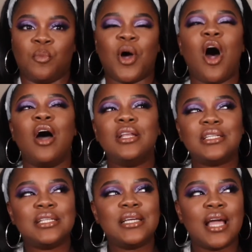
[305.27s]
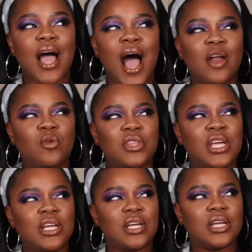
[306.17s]
But honestly, I don't
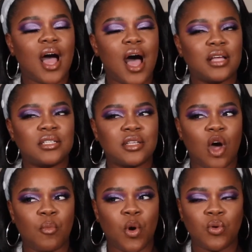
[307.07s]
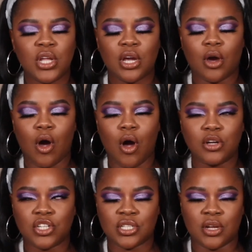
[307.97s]
think I saw Monique call
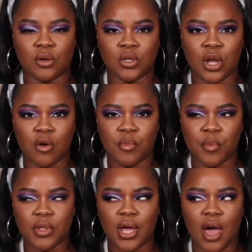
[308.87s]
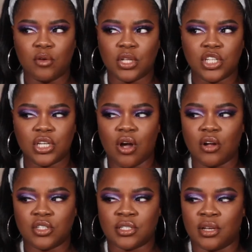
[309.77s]
Gizelle. Do y'all remember that? I don't think she
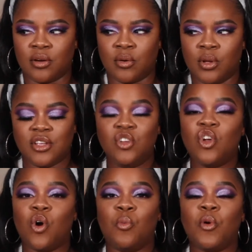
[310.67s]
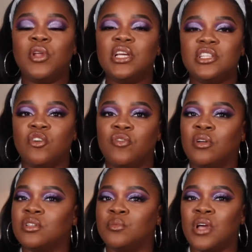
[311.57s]
called Gizelle. You know, Monique still
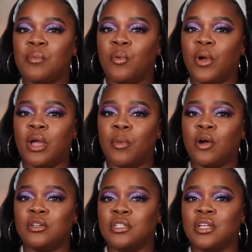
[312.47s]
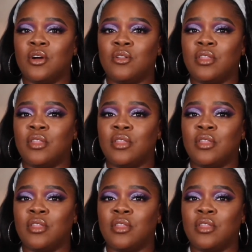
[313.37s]
feels some type of way about Gizelle.